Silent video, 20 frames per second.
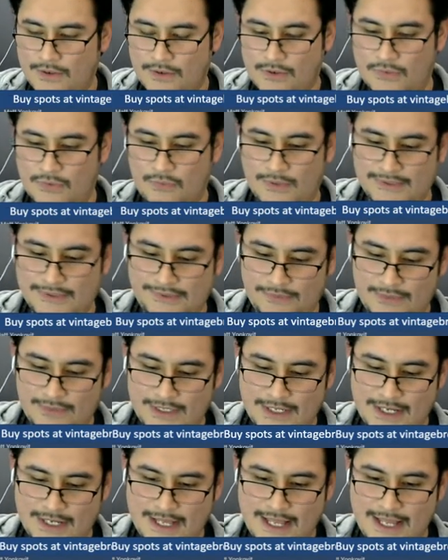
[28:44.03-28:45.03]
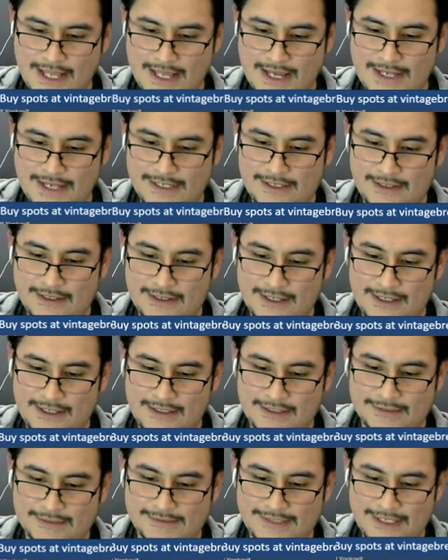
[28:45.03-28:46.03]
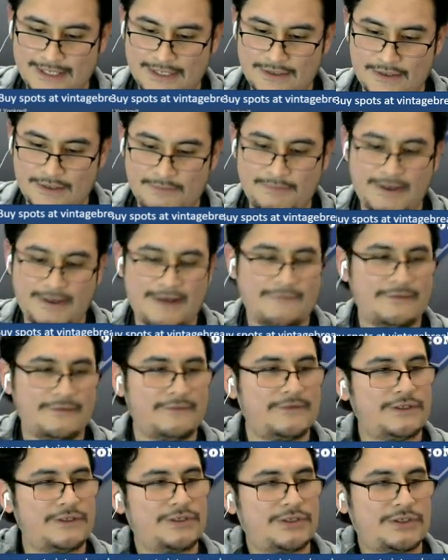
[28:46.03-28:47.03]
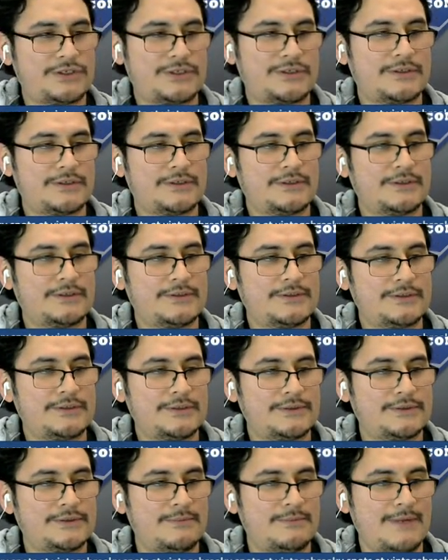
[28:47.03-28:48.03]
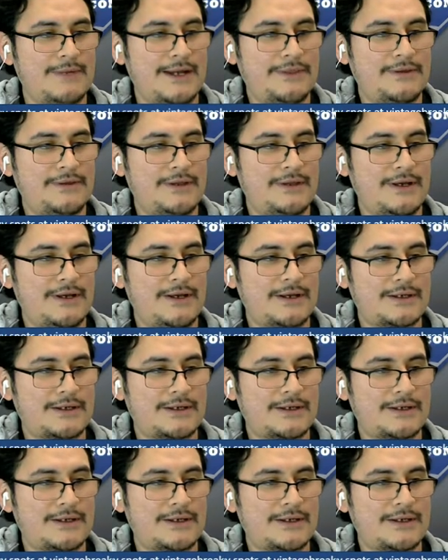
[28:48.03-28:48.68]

129, Alexander Pavlovic to Matthew Yonk.